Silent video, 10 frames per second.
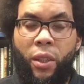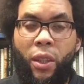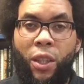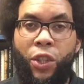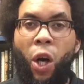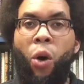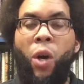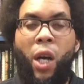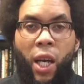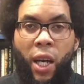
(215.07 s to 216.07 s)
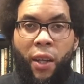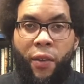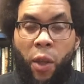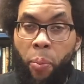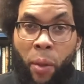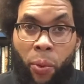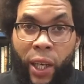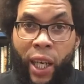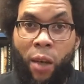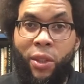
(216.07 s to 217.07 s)
so the people
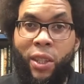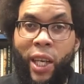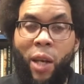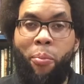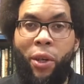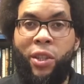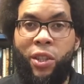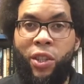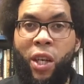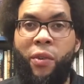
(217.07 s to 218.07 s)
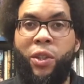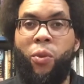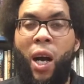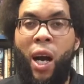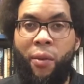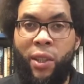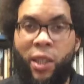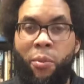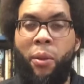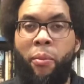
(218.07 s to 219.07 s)
that come to the in-person service will obviously
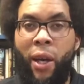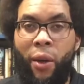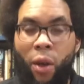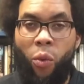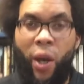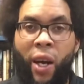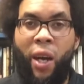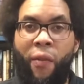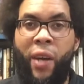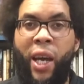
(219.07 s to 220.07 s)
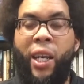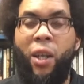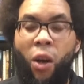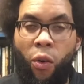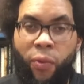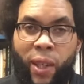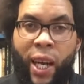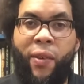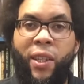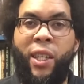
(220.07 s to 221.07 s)
be made aware of that, and hopefully
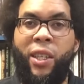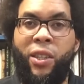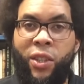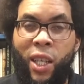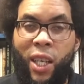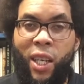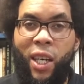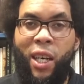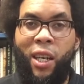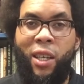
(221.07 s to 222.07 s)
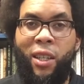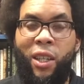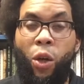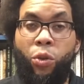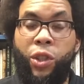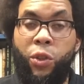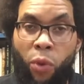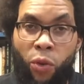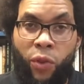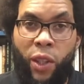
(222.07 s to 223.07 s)
everything goes
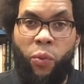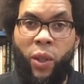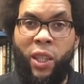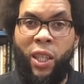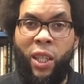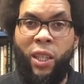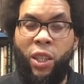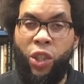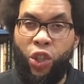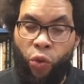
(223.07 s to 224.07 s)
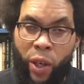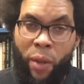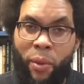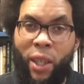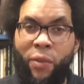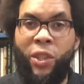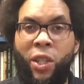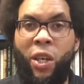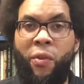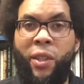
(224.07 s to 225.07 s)
smoothly with the streaming of the
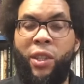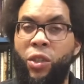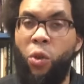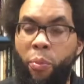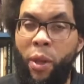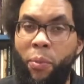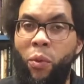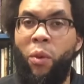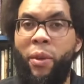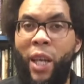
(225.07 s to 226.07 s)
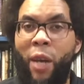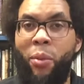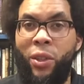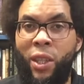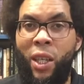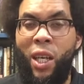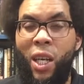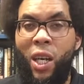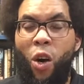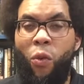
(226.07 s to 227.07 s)
service, and so people will be able to
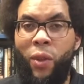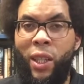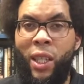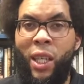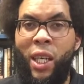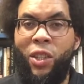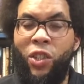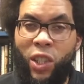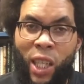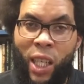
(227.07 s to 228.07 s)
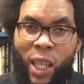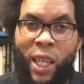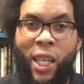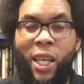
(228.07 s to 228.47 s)
hopefully see